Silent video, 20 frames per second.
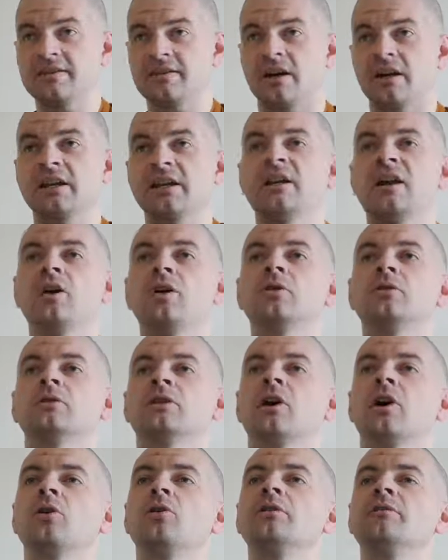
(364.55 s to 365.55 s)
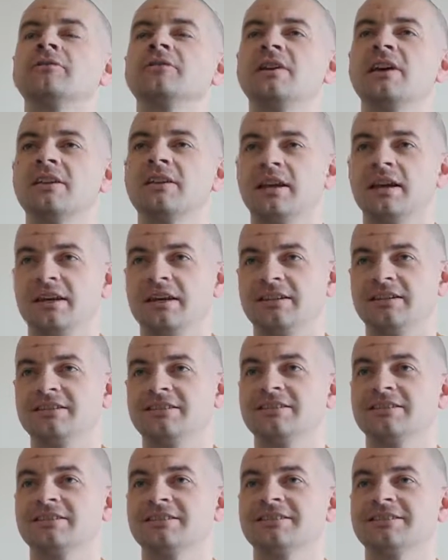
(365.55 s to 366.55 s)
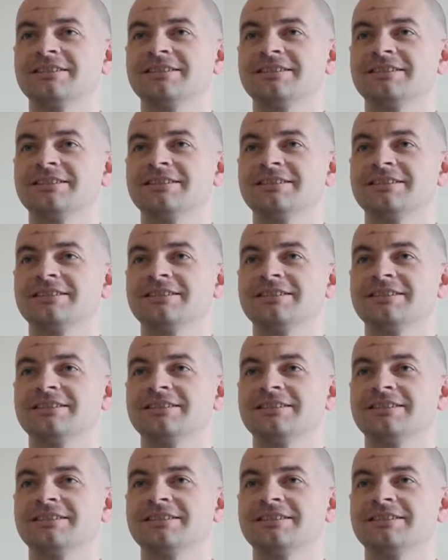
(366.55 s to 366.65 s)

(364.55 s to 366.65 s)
I can hold it only for 10 days.